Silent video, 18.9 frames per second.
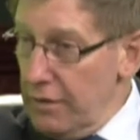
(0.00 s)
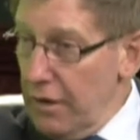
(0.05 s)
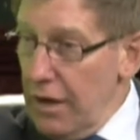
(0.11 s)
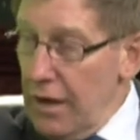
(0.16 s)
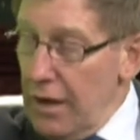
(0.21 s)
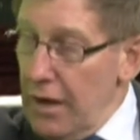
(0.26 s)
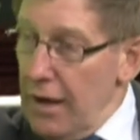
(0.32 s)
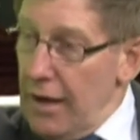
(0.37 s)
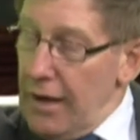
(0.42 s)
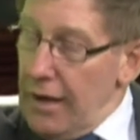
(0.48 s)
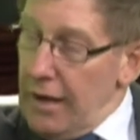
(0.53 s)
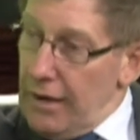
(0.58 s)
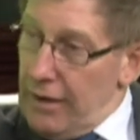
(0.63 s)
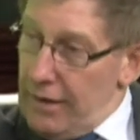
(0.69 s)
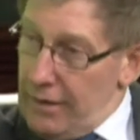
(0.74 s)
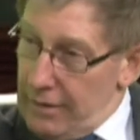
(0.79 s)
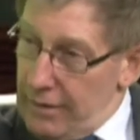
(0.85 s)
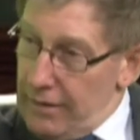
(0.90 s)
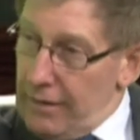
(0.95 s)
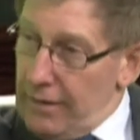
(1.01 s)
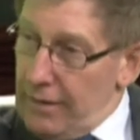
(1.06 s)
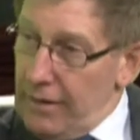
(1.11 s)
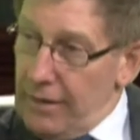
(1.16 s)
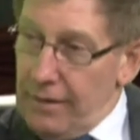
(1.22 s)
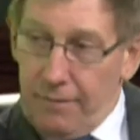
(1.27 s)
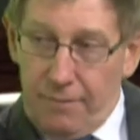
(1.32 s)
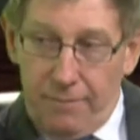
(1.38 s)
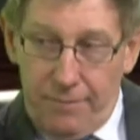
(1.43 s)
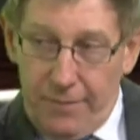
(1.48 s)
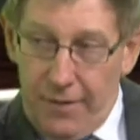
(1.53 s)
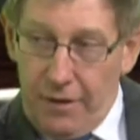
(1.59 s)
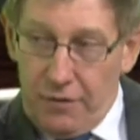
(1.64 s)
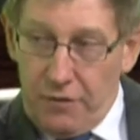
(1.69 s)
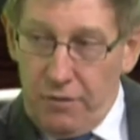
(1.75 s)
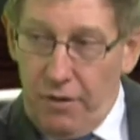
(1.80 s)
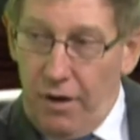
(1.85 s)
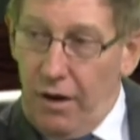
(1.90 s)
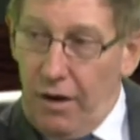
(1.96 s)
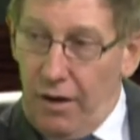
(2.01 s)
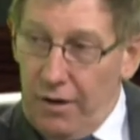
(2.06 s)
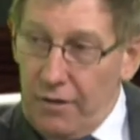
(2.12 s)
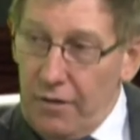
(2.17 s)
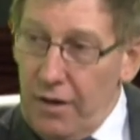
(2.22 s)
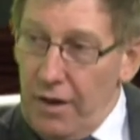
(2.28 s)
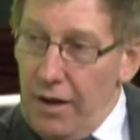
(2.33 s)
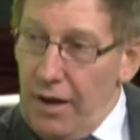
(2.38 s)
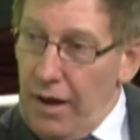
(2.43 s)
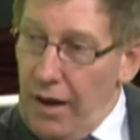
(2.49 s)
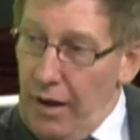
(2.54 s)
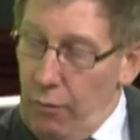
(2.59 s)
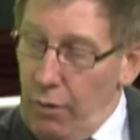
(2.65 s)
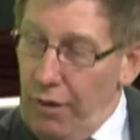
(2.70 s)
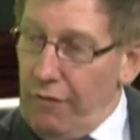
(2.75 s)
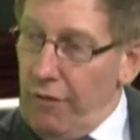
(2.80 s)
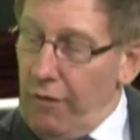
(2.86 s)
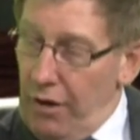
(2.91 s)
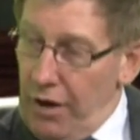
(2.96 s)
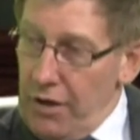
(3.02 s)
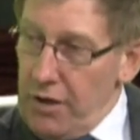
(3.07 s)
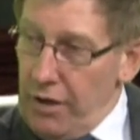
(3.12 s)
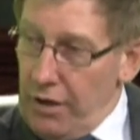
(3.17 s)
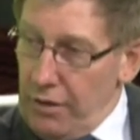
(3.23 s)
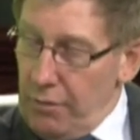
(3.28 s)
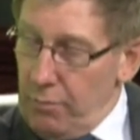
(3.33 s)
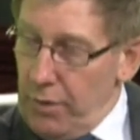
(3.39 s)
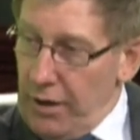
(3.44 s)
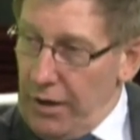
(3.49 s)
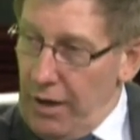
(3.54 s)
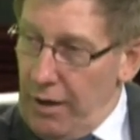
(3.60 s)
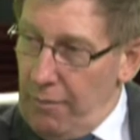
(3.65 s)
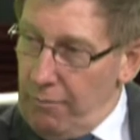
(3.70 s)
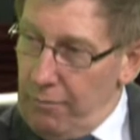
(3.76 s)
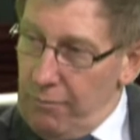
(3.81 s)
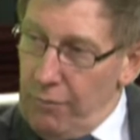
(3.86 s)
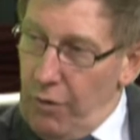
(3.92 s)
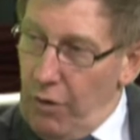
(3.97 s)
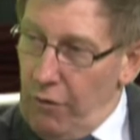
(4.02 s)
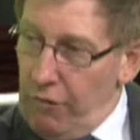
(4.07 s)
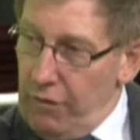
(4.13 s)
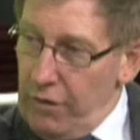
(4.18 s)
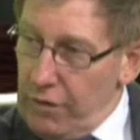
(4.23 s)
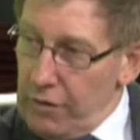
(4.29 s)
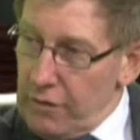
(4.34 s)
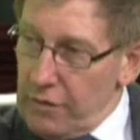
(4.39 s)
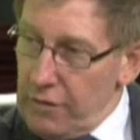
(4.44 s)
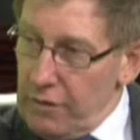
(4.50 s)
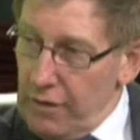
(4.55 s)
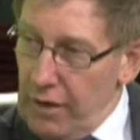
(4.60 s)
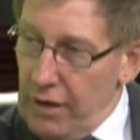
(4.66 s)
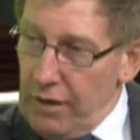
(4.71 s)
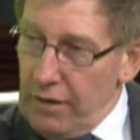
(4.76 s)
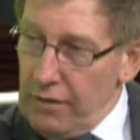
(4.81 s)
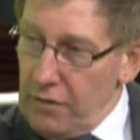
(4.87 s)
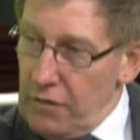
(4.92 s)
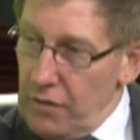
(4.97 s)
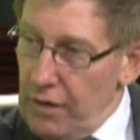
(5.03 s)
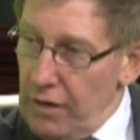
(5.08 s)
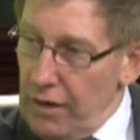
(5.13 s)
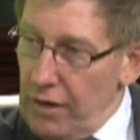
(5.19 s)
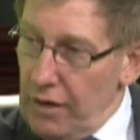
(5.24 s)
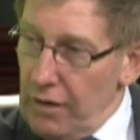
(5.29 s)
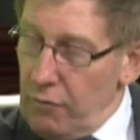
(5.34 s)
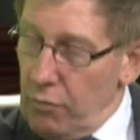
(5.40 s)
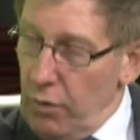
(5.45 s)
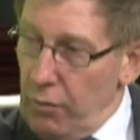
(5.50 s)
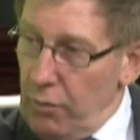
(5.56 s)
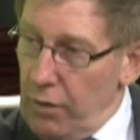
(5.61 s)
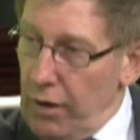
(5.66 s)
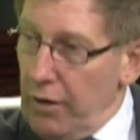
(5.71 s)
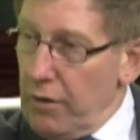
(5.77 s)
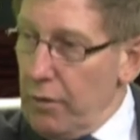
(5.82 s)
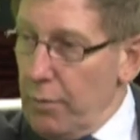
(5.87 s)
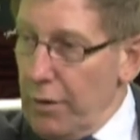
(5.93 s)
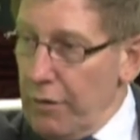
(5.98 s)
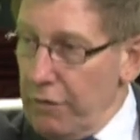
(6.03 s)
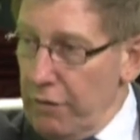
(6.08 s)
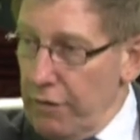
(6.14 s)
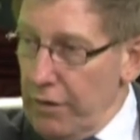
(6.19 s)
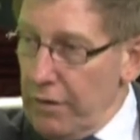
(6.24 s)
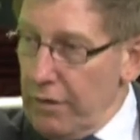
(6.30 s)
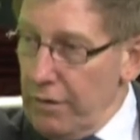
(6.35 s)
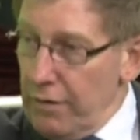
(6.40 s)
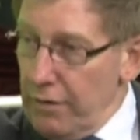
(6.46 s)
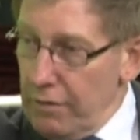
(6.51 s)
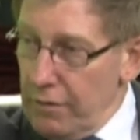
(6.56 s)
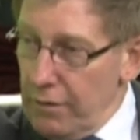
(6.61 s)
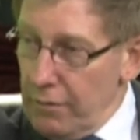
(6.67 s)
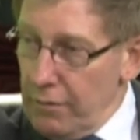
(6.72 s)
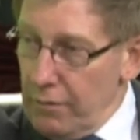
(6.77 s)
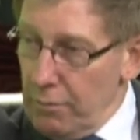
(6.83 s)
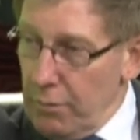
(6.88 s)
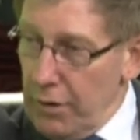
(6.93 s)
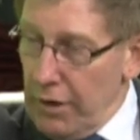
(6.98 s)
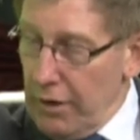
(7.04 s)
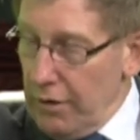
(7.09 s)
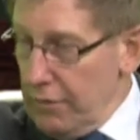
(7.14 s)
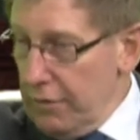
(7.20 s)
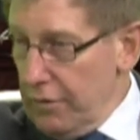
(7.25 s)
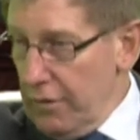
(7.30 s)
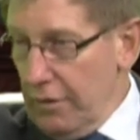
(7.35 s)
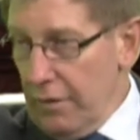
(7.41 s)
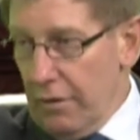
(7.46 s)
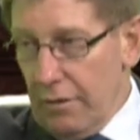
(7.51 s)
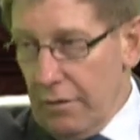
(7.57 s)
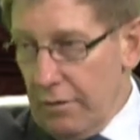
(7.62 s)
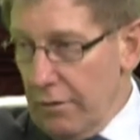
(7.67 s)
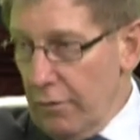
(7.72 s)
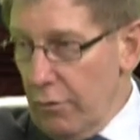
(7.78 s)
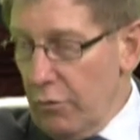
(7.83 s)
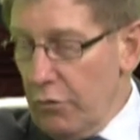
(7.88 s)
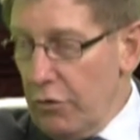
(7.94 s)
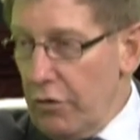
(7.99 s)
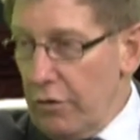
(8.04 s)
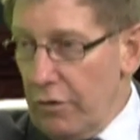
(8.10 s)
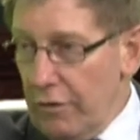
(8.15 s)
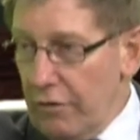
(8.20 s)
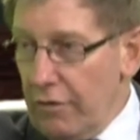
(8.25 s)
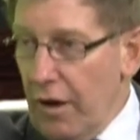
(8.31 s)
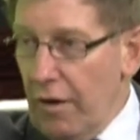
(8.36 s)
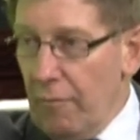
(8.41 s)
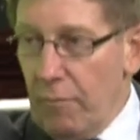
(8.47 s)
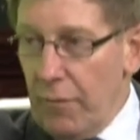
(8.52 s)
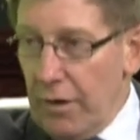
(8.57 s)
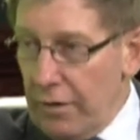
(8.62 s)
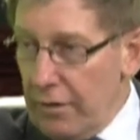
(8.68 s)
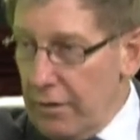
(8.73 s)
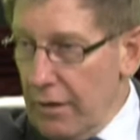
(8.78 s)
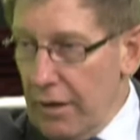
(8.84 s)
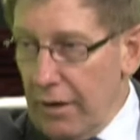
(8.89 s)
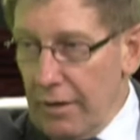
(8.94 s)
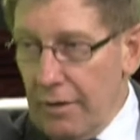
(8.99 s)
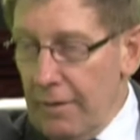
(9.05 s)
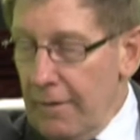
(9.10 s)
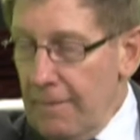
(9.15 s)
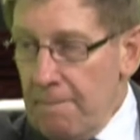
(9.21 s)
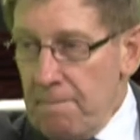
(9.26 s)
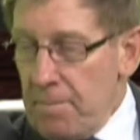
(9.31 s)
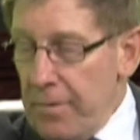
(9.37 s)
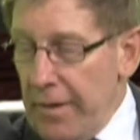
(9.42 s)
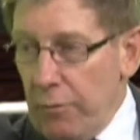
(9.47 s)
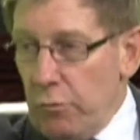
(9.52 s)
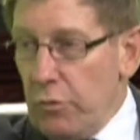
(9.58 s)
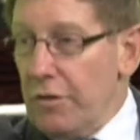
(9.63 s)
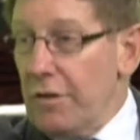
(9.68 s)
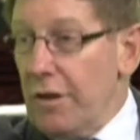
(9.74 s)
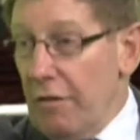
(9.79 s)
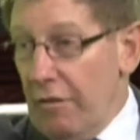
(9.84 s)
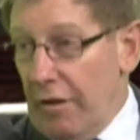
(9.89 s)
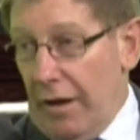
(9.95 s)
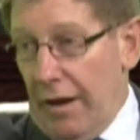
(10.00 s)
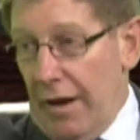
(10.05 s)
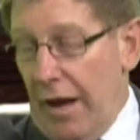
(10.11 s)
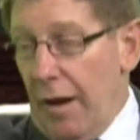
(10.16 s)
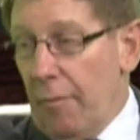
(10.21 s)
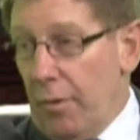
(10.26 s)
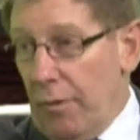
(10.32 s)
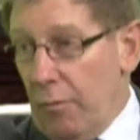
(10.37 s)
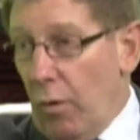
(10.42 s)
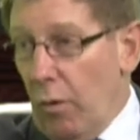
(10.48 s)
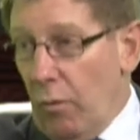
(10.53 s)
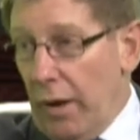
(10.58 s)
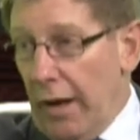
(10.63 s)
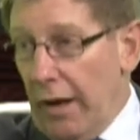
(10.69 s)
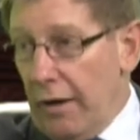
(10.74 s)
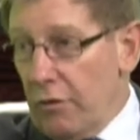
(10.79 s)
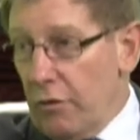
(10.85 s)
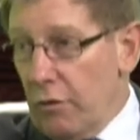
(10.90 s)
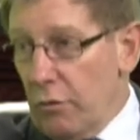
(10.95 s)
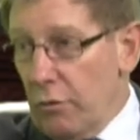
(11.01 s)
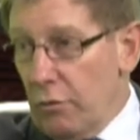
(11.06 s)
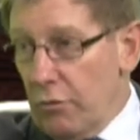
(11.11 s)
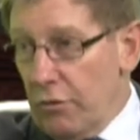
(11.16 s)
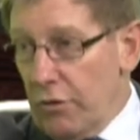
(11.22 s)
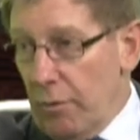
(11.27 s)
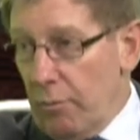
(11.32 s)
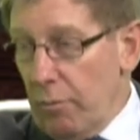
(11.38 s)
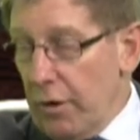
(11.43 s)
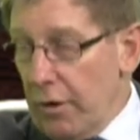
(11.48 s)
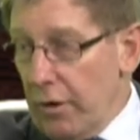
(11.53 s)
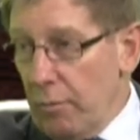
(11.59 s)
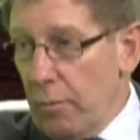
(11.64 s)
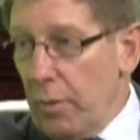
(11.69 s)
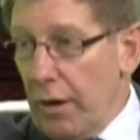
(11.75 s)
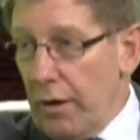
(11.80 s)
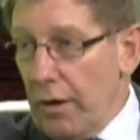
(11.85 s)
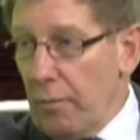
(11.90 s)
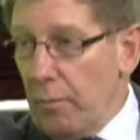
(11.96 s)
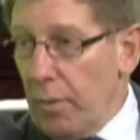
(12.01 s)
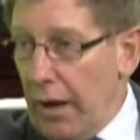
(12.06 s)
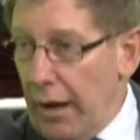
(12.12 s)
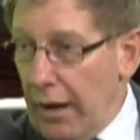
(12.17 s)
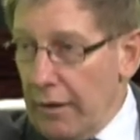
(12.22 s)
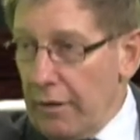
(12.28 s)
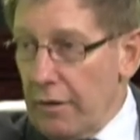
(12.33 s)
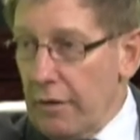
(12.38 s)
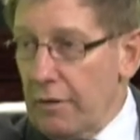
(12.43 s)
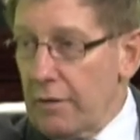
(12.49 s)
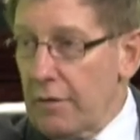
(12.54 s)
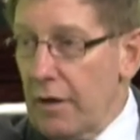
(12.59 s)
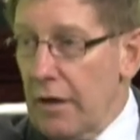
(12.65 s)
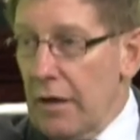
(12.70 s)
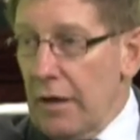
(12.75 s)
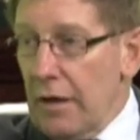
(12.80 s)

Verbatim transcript: Nobody knew how it was going to go um, down. That's right. Yeah. However, I think it had become obvious that uh, if we were going to be fit to be considered as an alternative government, that it was never going to happen while we had two separate competing parties.